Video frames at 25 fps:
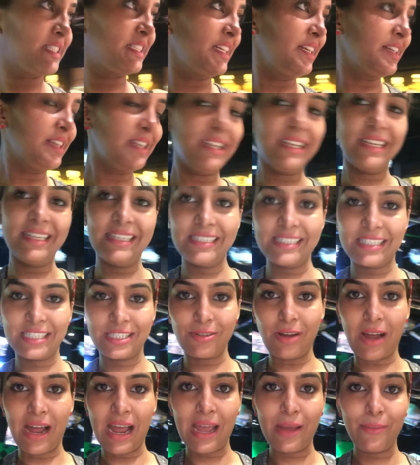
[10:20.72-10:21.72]
series.
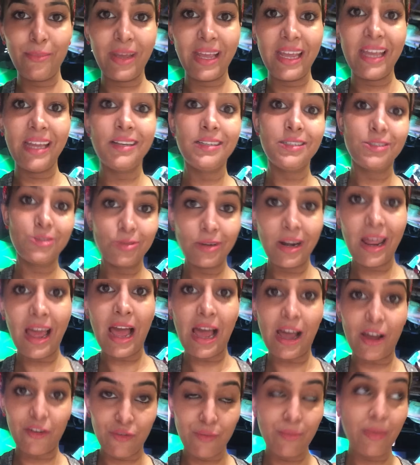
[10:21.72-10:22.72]
So I'm in
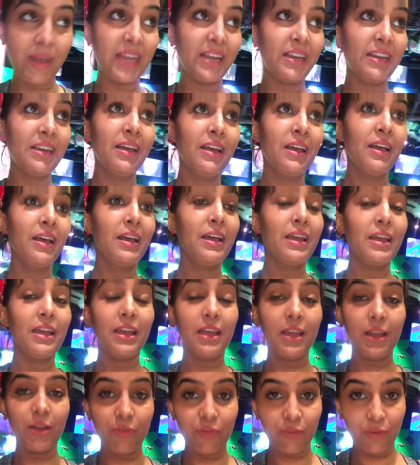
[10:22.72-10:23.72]
2.5 Men.
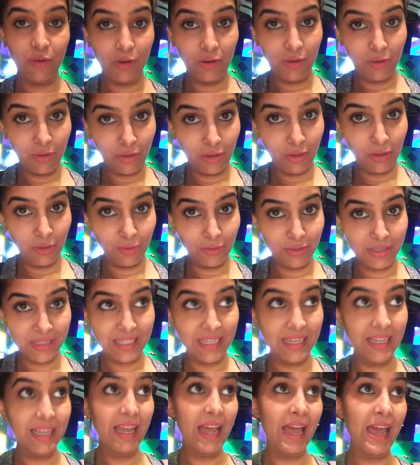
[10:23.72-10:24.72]
If you look
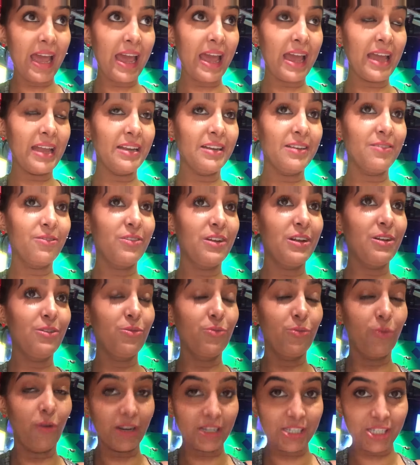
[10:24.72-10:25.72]
closely and will
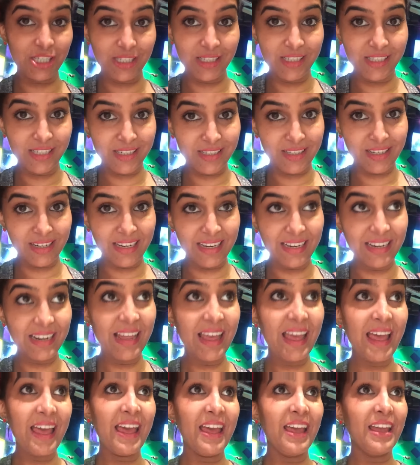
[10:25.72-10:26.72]
watch the screen,
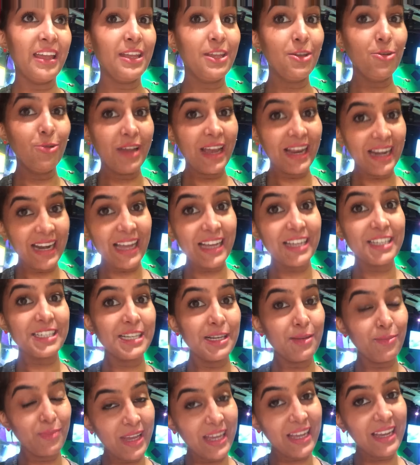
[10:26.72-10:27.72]
you can
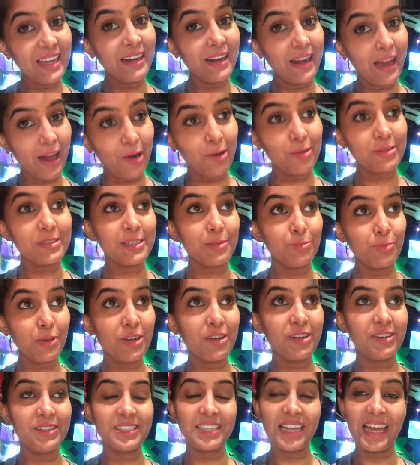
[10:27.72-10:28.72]
actually make it out,
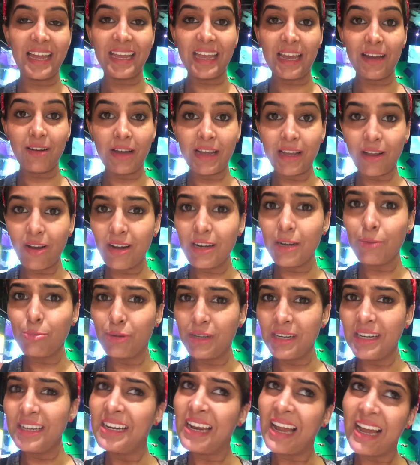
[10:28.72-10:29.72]
because I got a
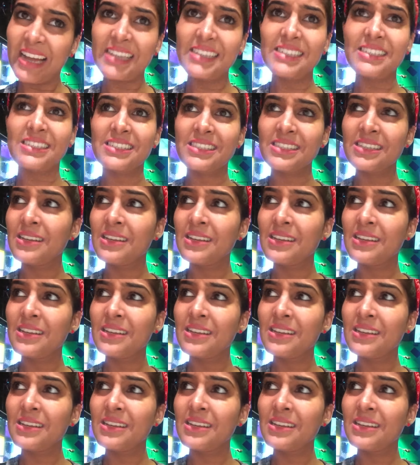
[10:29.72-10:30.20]
pretty nice